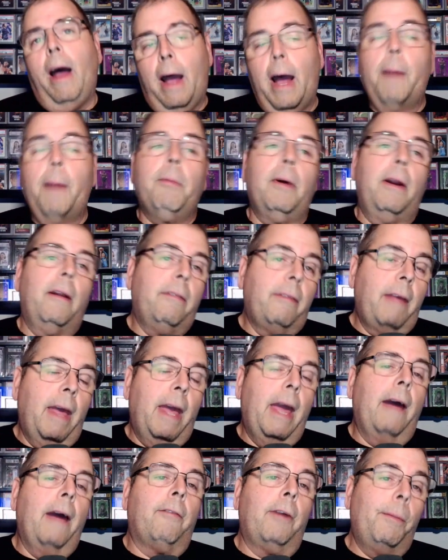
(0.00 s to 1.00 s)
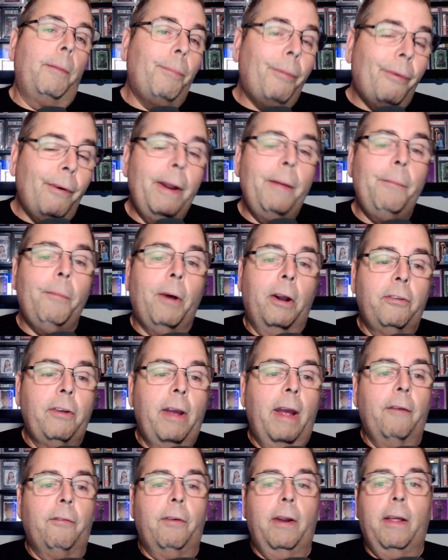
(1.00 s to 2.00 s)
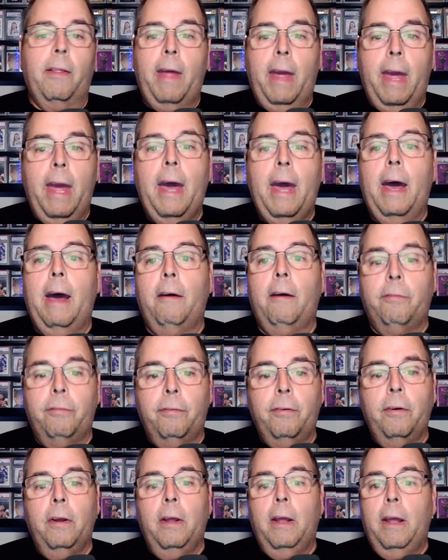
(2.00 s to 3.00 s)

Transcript: I'm going to say every, pretty much every, they have,